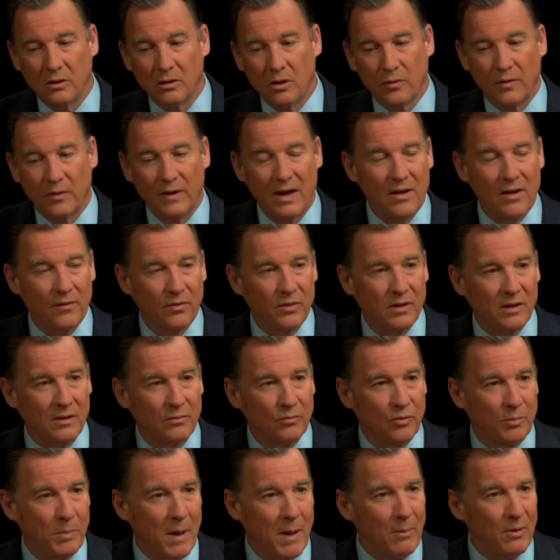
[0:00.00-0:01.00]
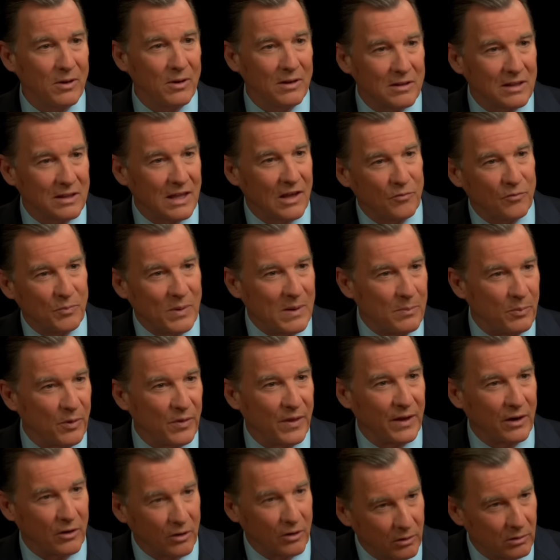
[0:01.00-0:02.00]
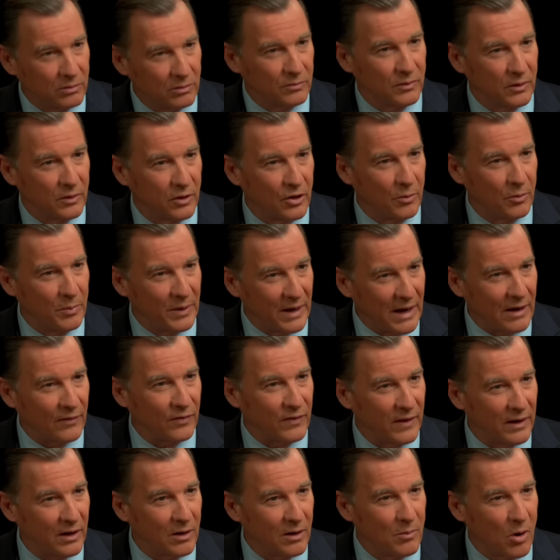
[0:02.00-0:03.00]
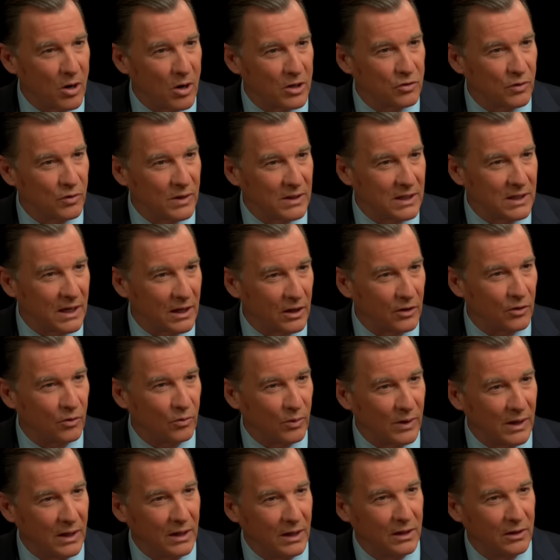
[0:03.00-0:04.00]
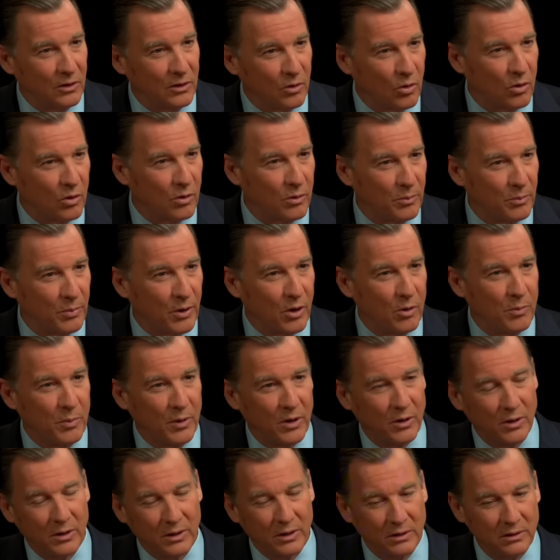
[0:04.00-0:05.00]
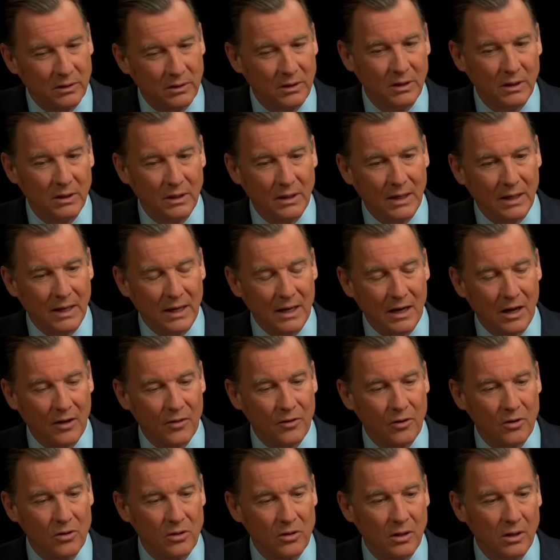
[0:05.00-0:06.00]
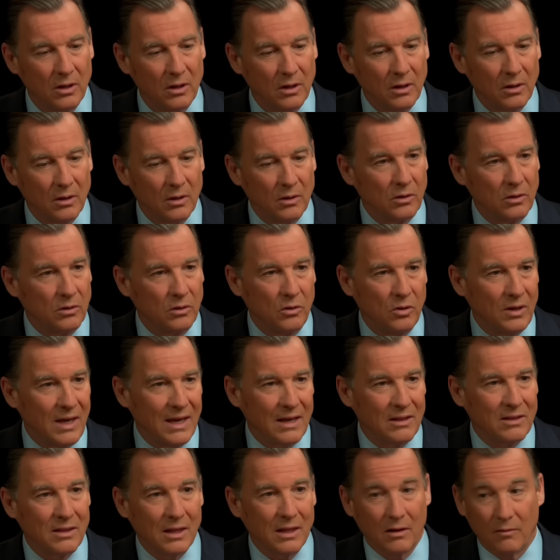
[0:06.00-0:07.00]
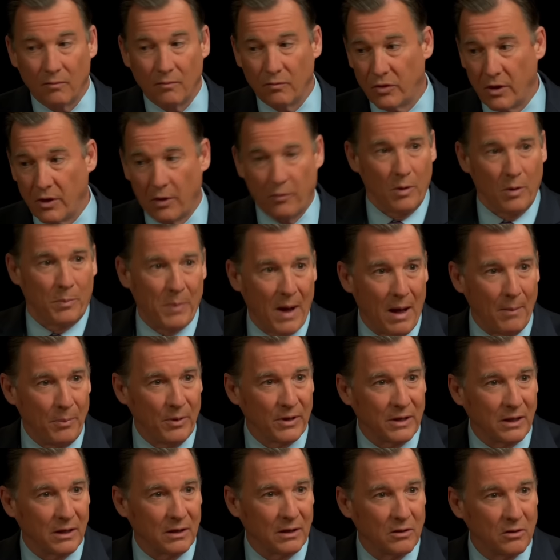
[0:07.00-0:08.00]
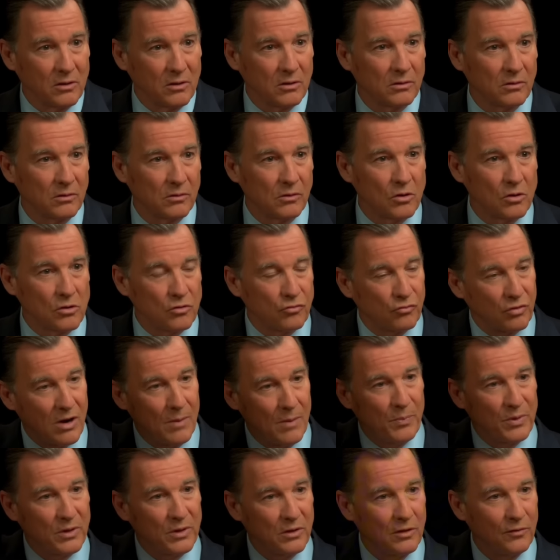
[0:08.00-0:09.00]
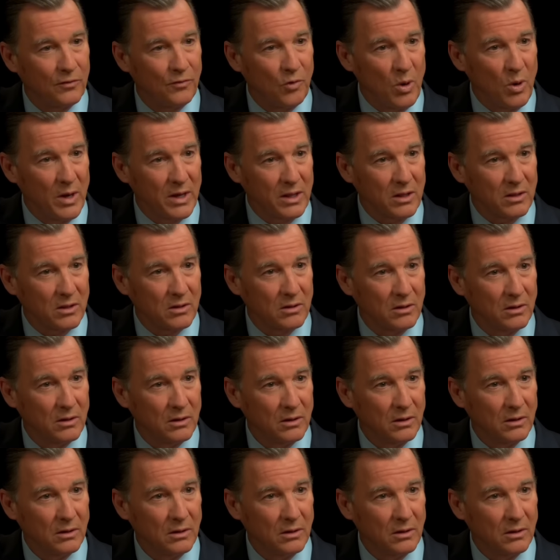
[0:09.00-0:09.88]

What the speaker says: the Republicans have people that are a little bit out there, Marjorie Taylor Greene and Lauren Boebert and others. You can't say the Republicans because Trump is the voice.